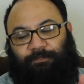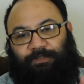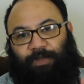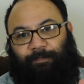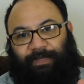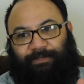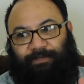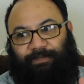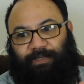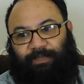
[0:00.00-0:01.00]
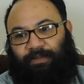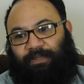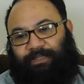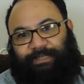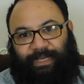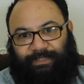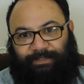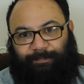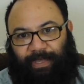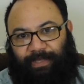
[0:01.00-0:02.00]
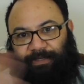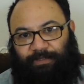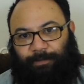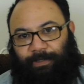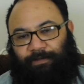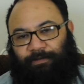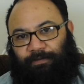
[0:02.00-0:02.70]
So basically taxes pay into it,